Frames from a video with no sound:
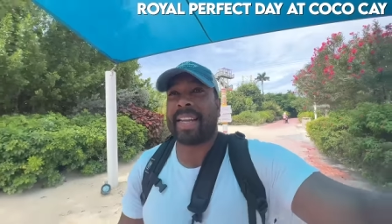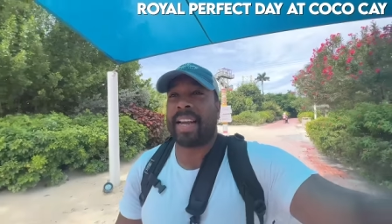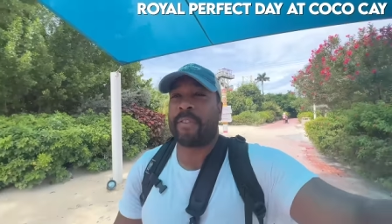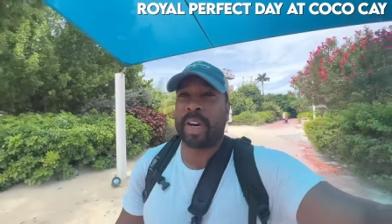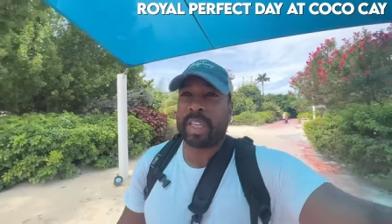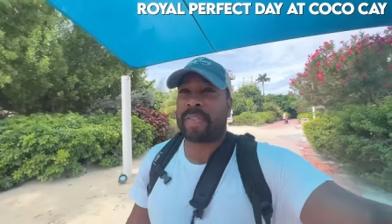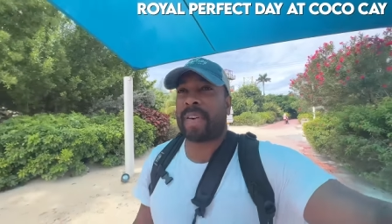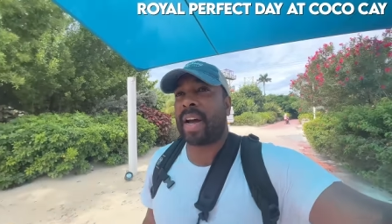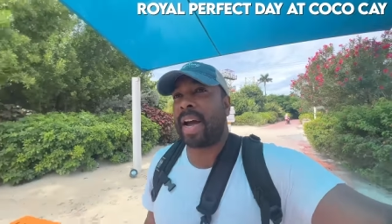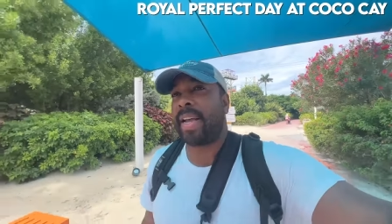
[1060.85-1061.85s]
like french
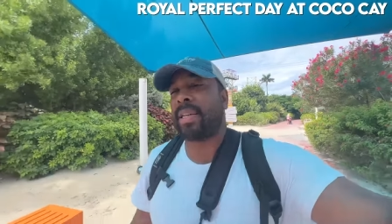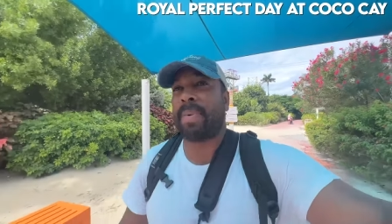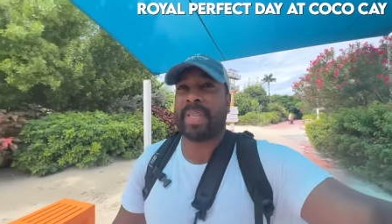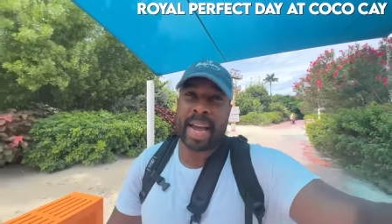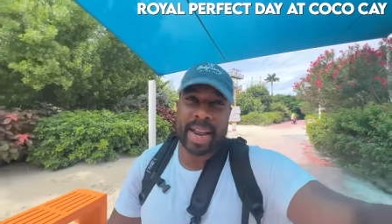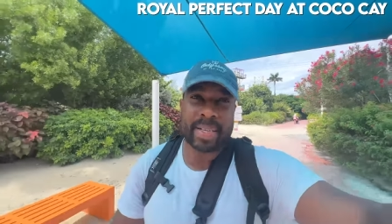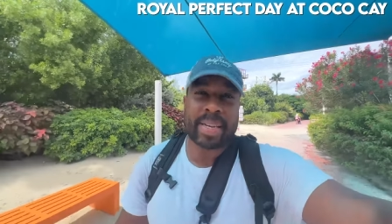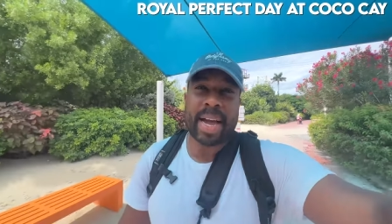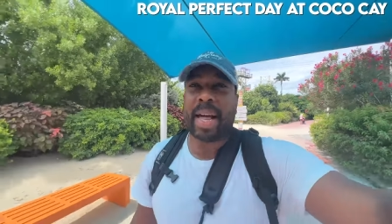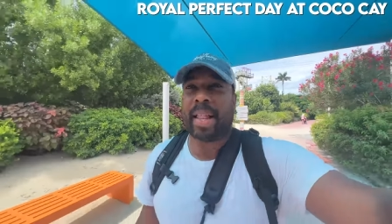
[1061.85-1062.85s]
fries and potato
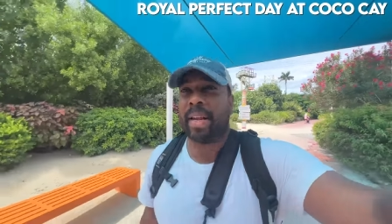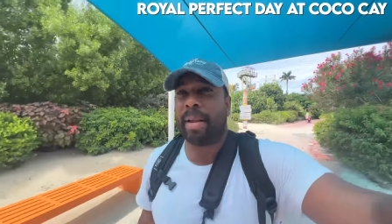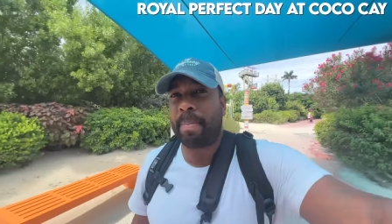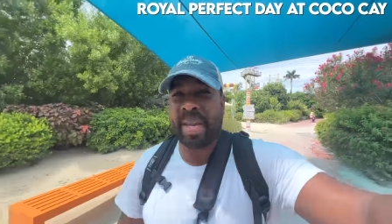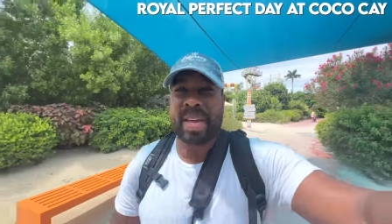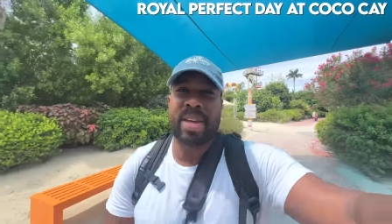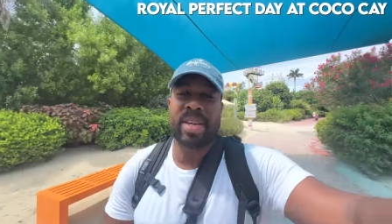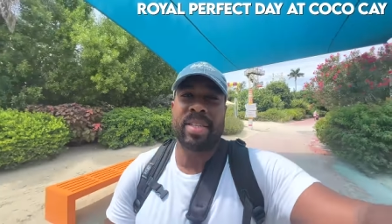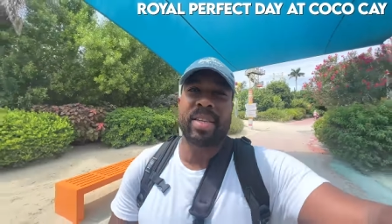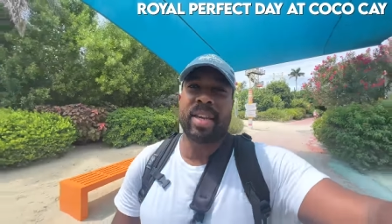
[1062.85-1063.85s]
salad and
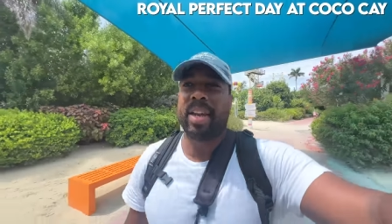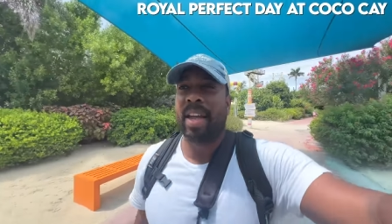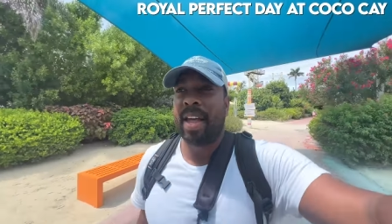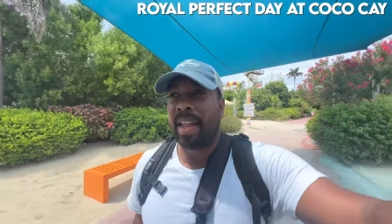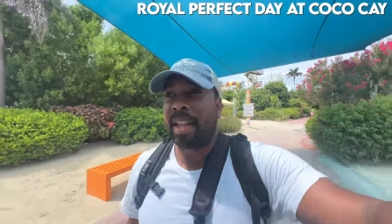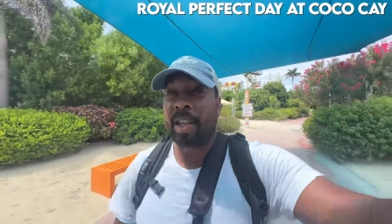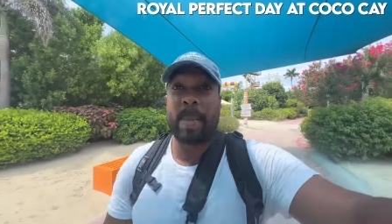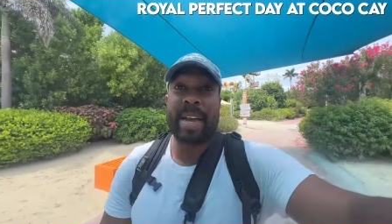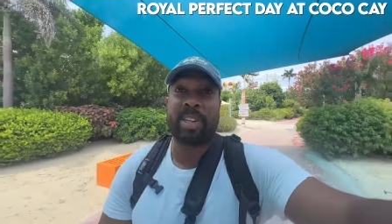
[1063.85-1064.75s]
beans and you can make